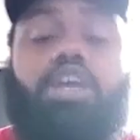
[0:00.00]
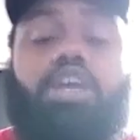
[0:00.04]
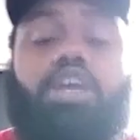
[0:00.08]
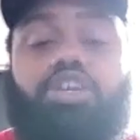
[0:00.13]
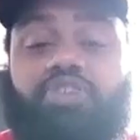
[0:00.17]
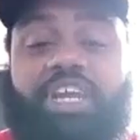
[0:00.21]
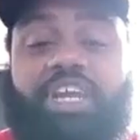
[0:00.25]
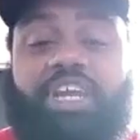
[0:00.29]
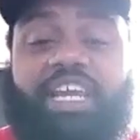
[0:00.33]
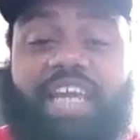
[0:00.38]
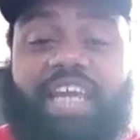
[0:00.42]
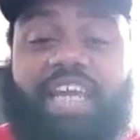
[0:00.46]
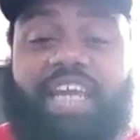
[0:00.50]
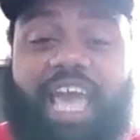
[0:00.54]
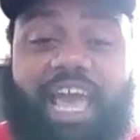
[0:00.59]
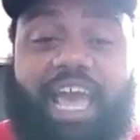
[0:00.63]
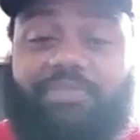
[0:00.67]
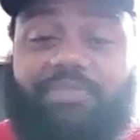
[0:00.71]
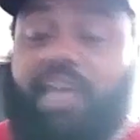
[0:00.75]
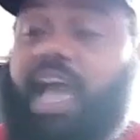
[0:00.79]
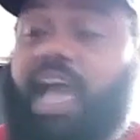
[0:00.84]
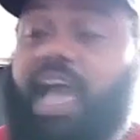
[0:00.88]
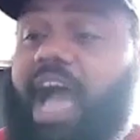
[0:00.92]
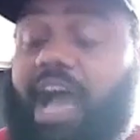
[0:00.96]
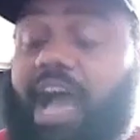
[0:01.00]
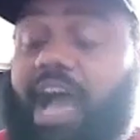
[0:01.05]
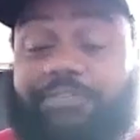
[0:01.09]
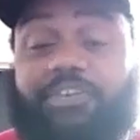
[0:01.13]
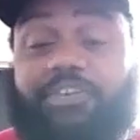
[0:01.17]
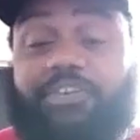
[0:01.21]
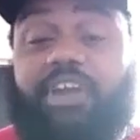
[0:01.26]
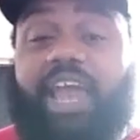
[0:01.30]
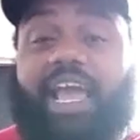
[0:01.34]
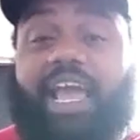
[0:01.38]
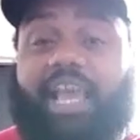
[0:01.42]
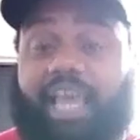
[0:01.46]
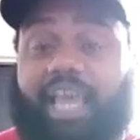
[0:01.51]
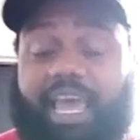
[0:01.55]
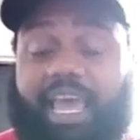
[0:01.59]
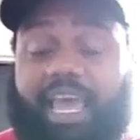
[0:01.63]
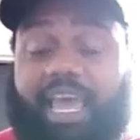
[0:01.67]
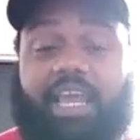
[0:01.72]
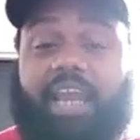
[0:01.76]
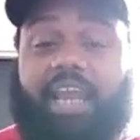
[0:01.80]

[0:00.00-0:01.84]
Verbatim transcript: You need to have, I feel like eh,